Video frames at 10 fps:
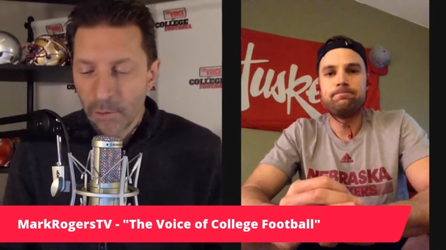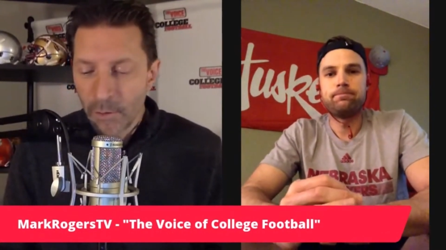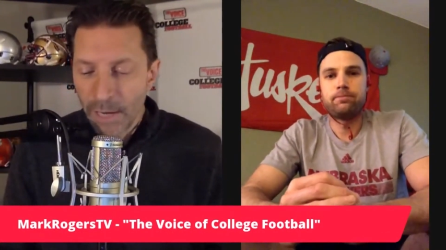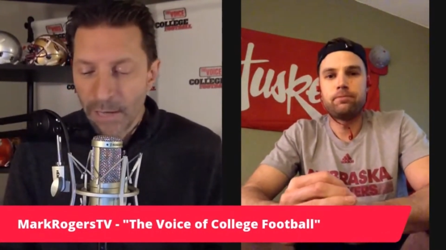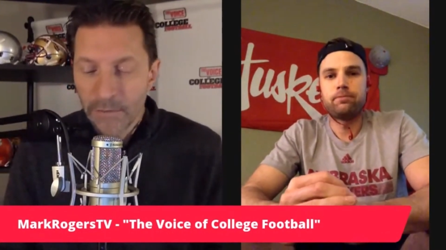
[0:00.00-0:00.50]

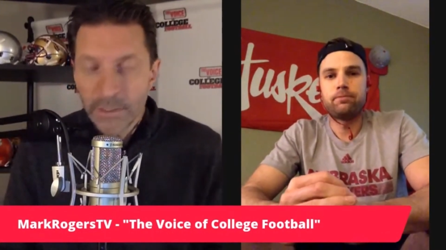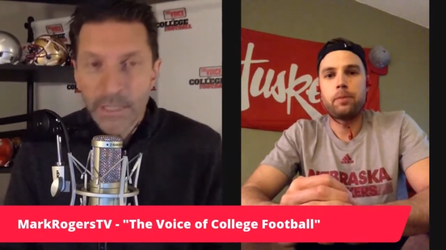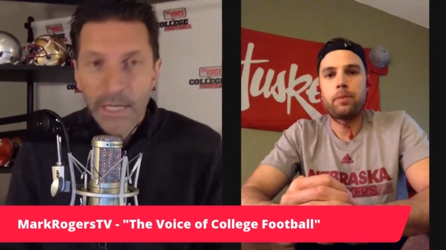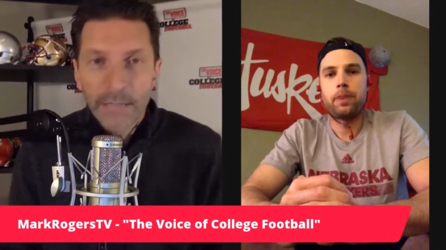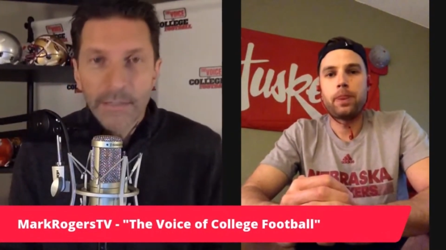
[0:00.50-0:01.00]
Speaker 1: Ohio
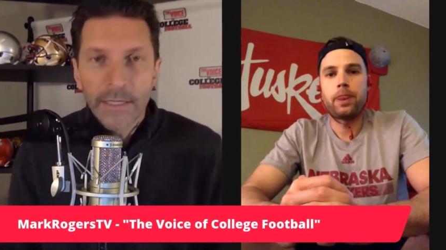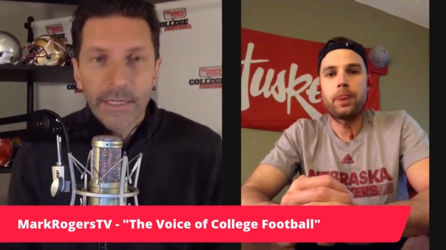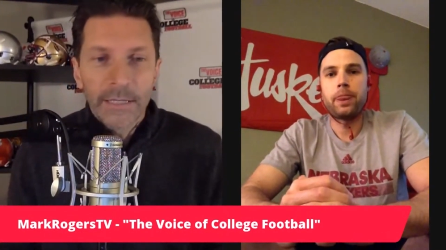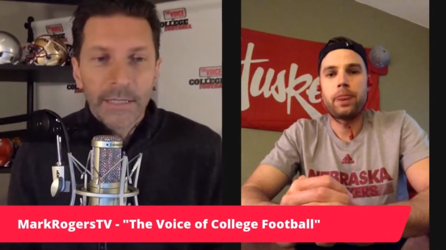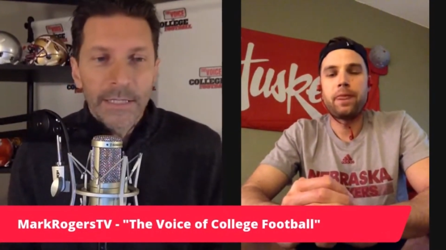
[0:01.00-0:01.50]
State uh,
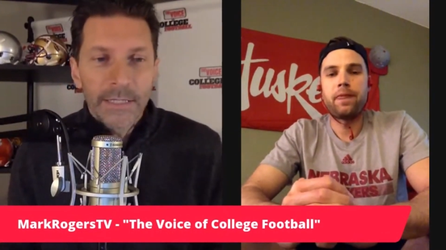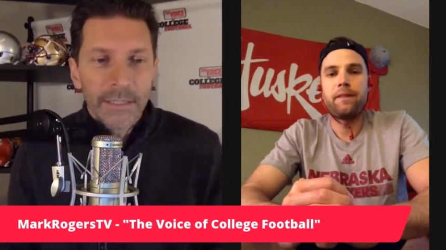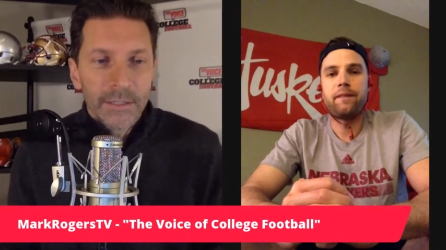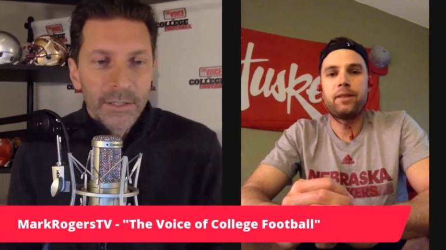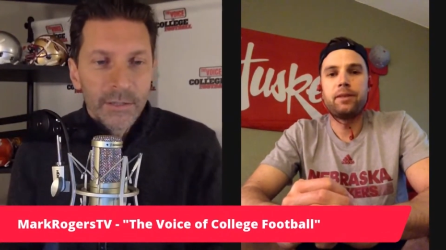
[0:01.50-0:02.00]
in less
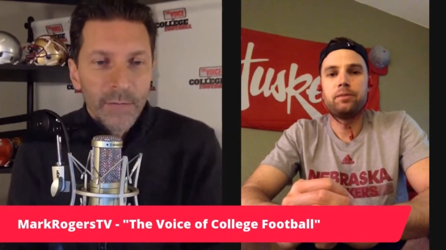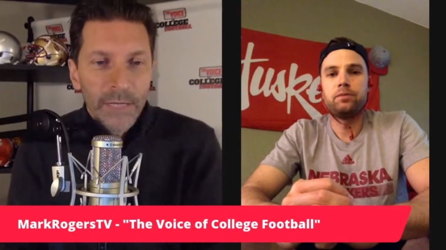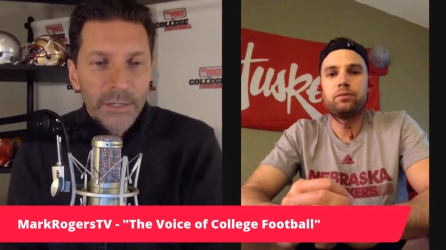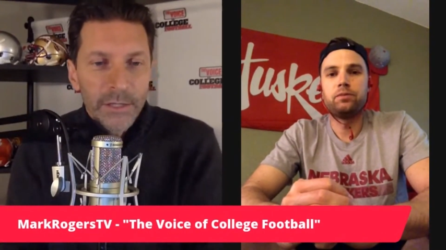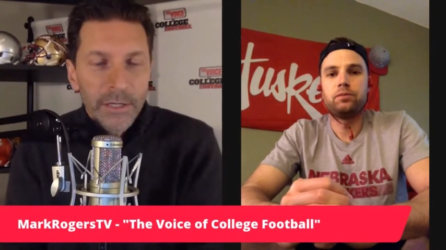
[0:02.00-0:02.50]
than two
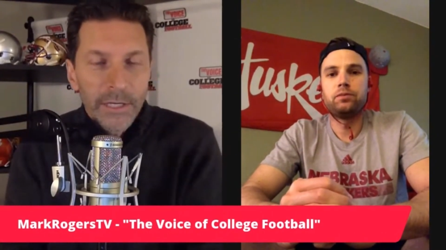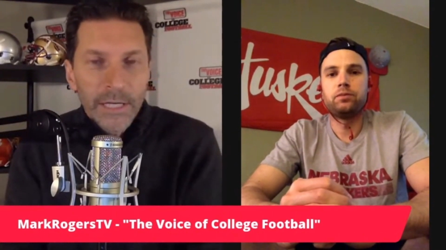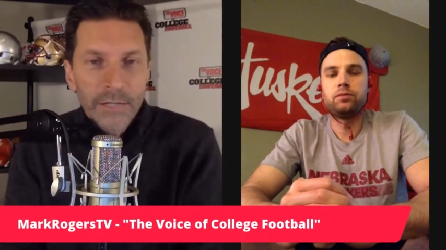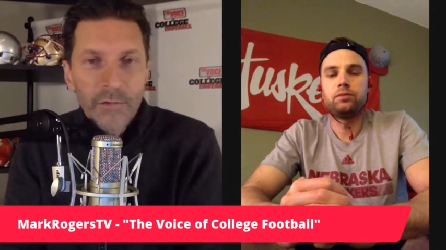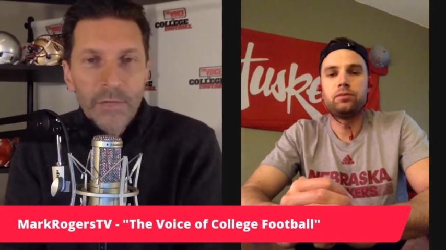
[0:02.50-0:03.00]
weeks. You can
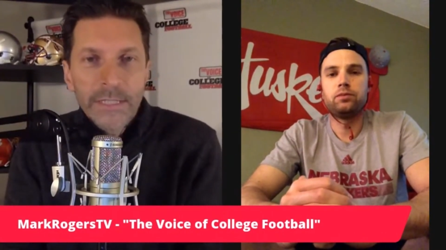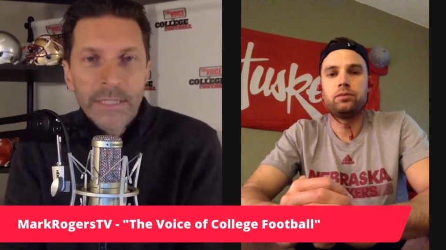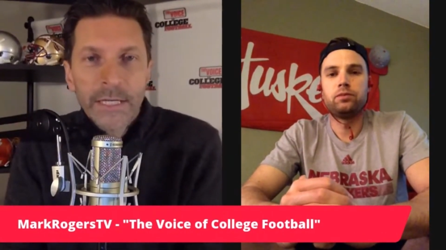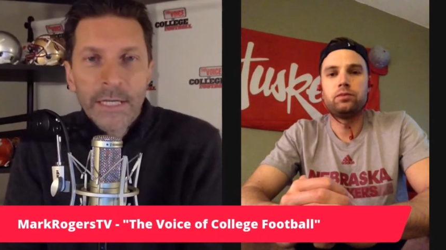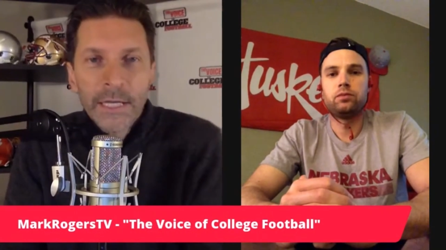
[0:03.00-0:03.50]
catch Chris
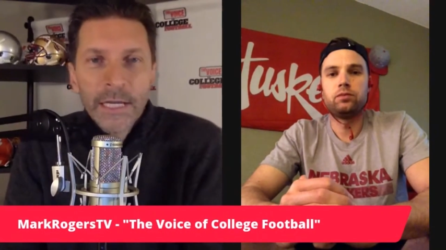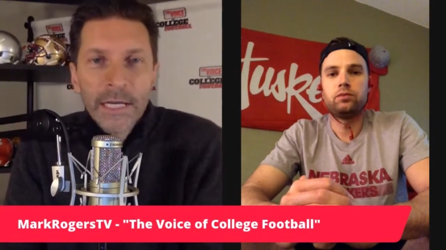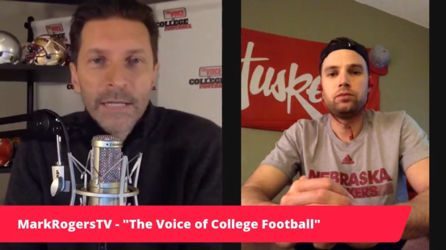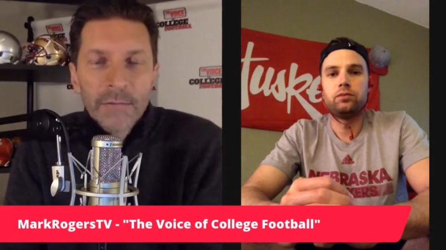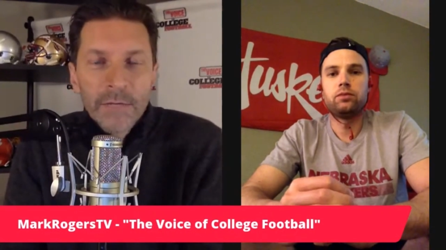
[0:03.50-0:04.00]

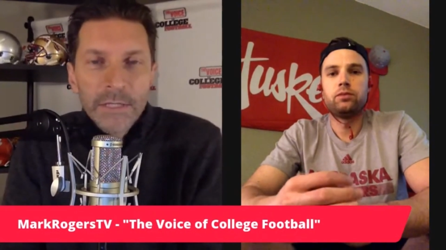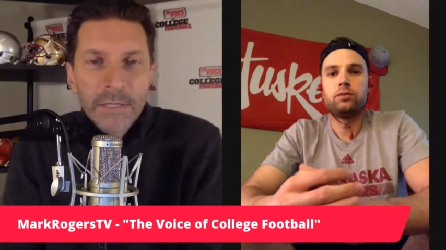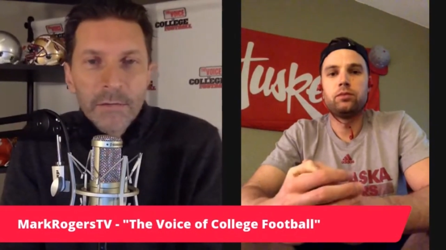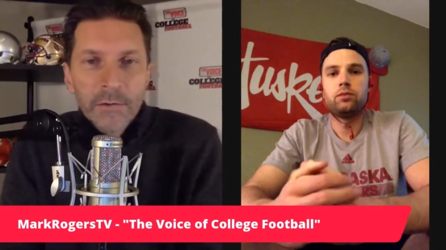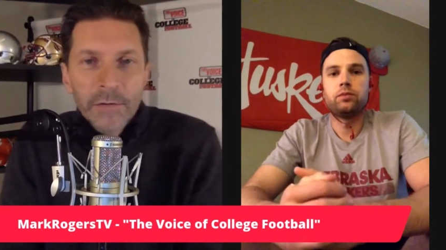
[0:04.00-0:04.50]
and the rest of
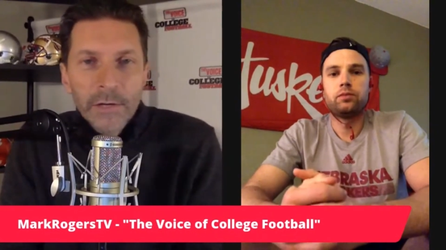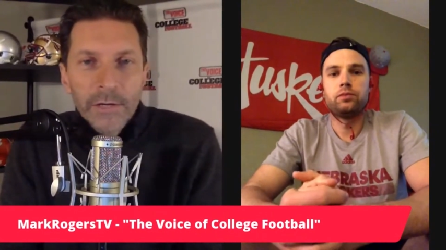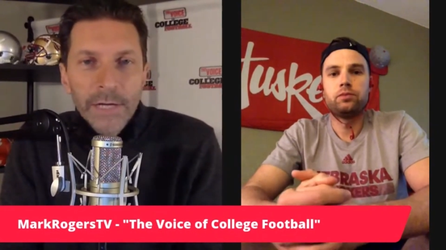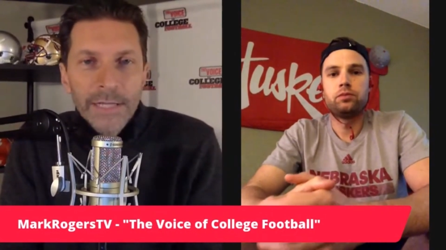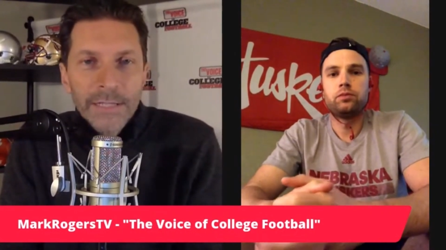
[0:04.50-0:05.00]
the crew there at
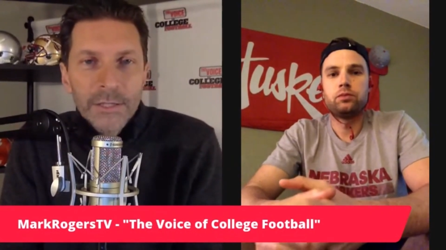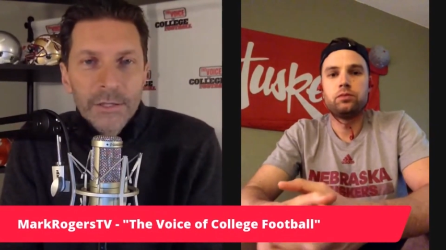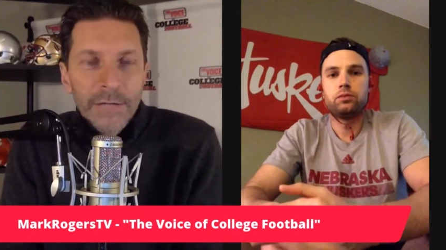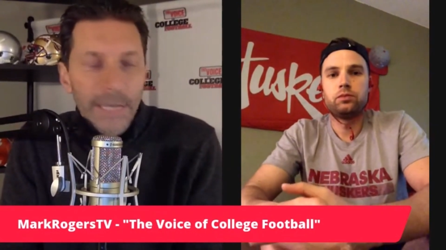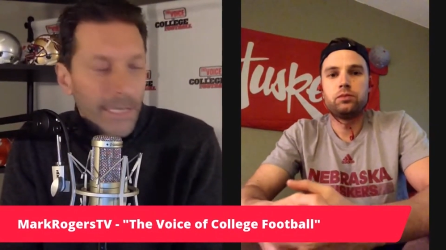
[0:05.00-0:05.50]

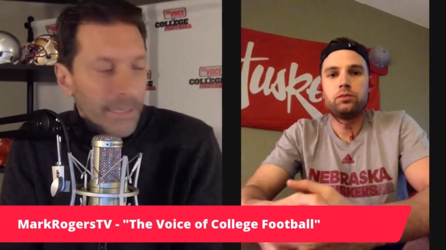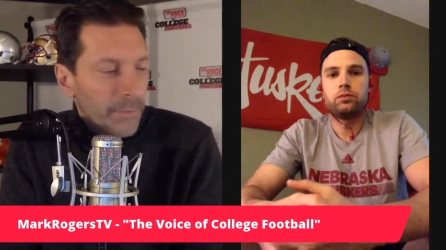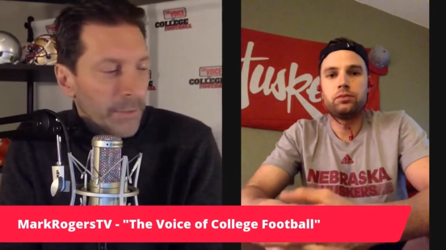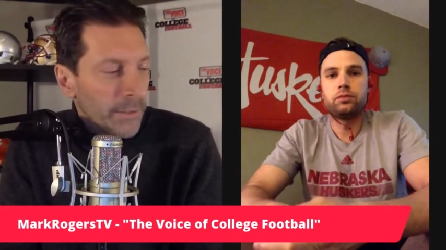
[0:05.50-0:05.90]
Husker Hype.